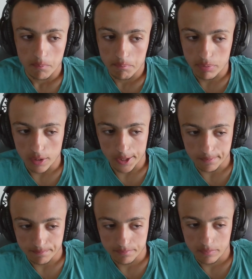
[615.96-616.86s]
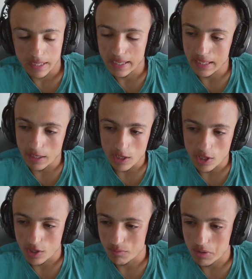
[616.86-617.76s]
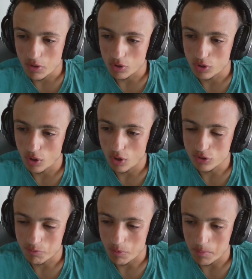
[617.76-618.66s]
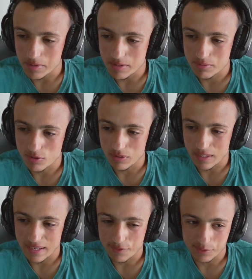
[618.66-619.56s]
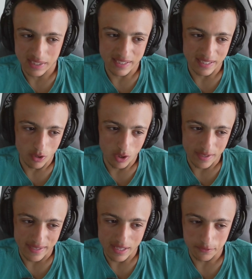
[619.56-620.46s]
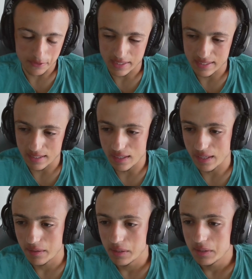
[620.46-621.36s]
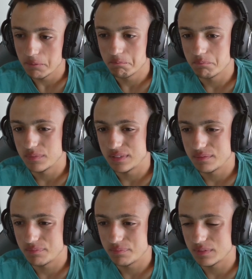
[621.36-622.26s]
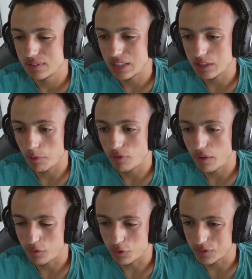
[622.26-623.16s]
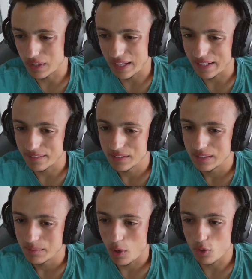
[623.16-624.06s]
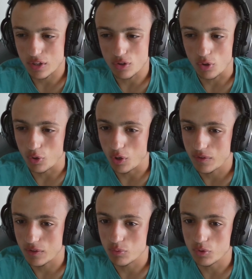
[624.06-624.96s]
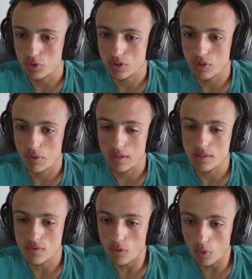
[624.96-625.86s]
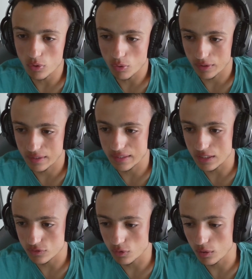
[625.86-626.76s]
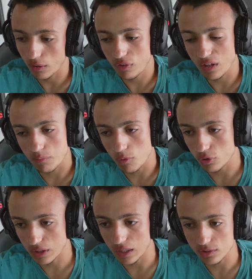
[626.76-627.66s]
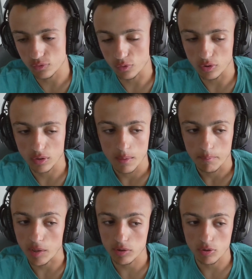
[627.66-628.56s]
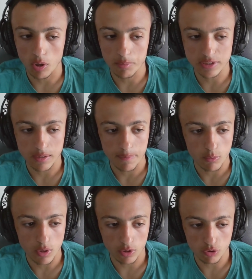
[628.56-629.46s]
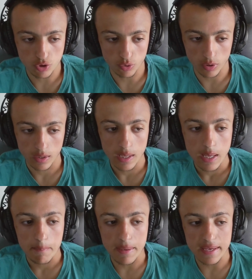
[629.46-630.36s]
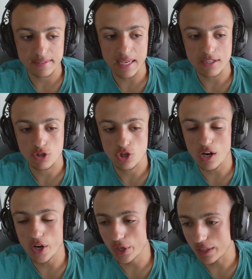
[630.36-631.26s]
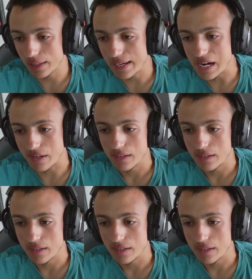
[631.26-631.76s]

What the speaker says: But yeah, he got lots of problems on the rear of the car. 6.5 out of 10. Because I don't know if it was really his fault or the car's fault. I think more the car's fault. But obviously, we're not sure. PS6, Charles Leclerc.